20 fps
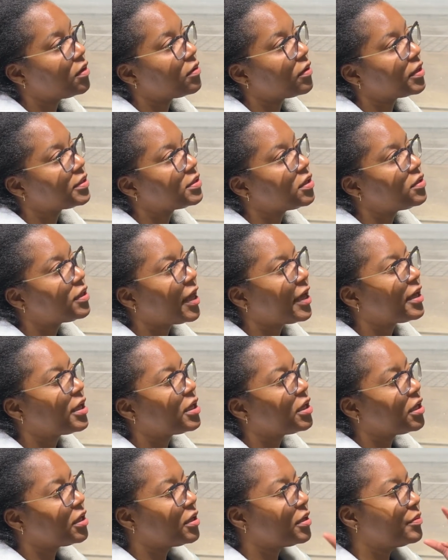so like
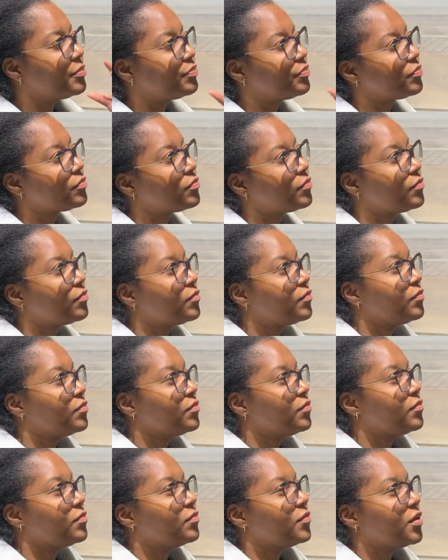
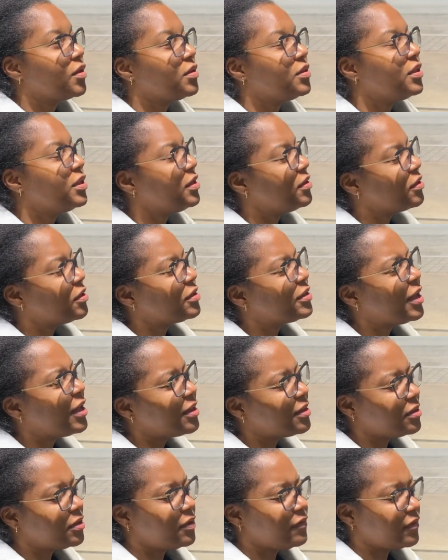
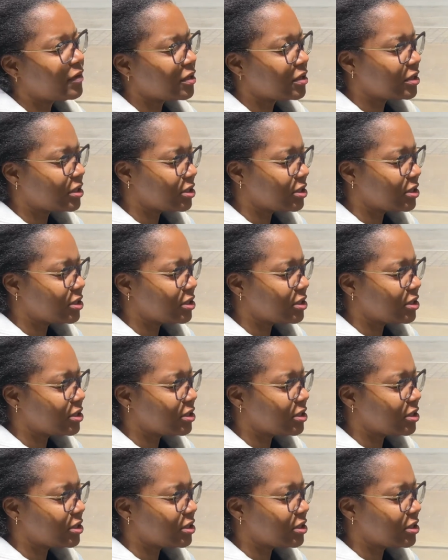not leave-in conditioner.